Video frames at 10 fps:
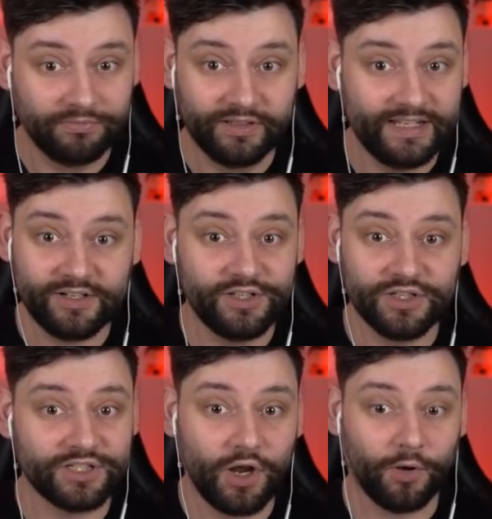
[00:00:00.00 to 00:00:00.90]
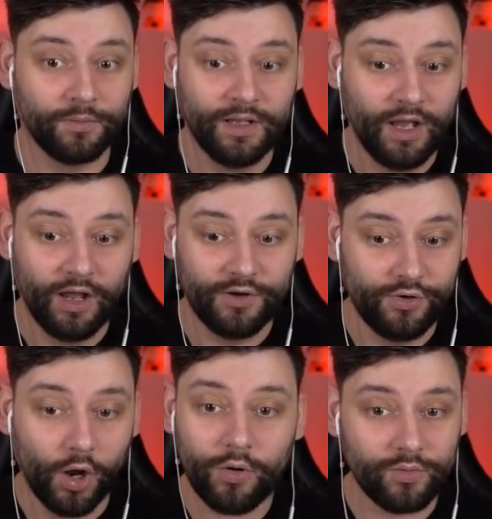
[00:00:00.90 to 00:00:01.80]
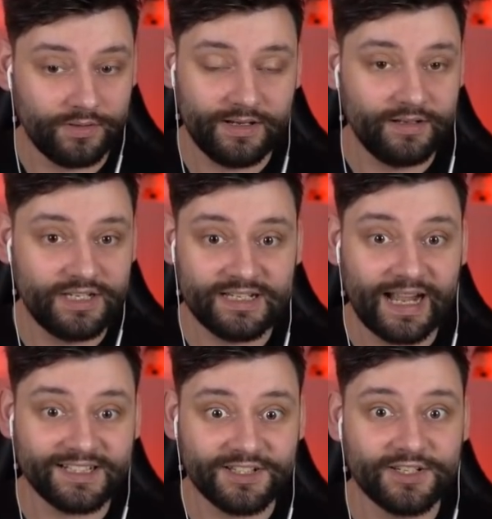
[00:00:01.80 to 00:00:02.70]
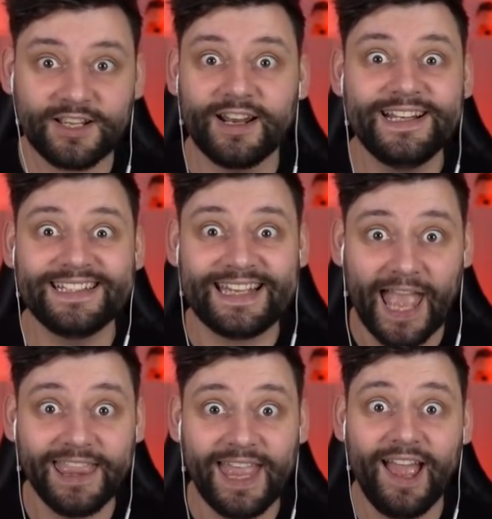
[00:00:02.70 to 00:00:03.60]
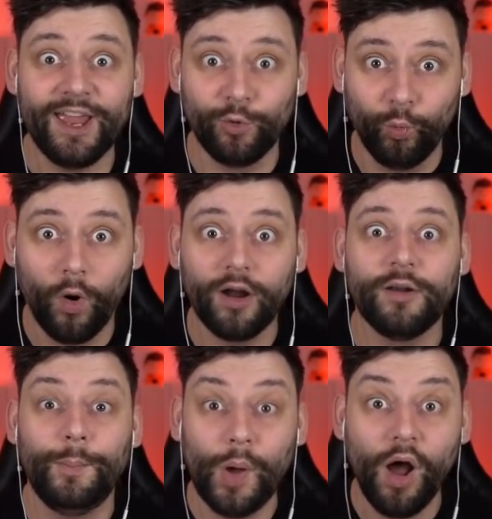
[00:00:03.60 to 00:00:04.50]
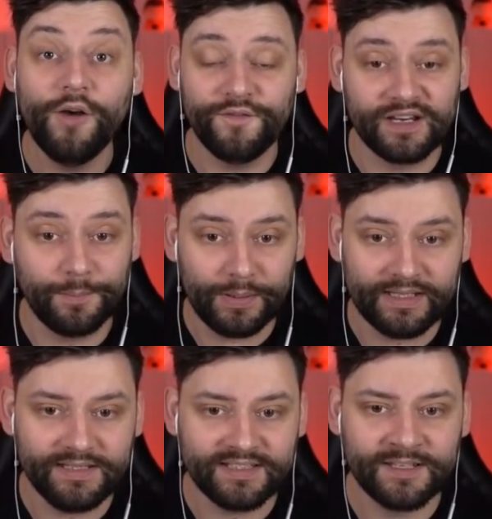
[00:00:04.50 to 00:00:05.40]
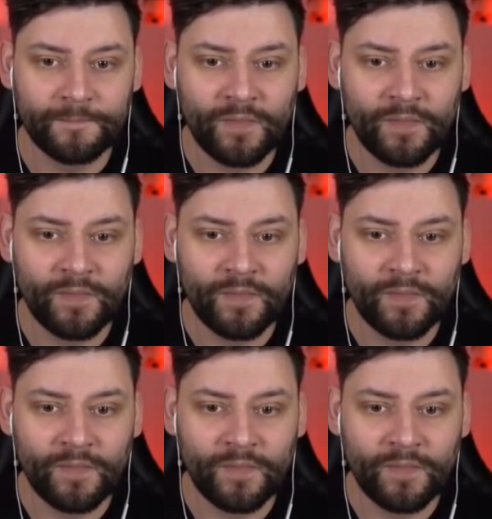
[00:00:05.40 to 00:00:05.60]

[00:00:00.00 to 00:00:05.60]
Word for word: Literally just go. No disasters, because I need to get there in one perfect piece.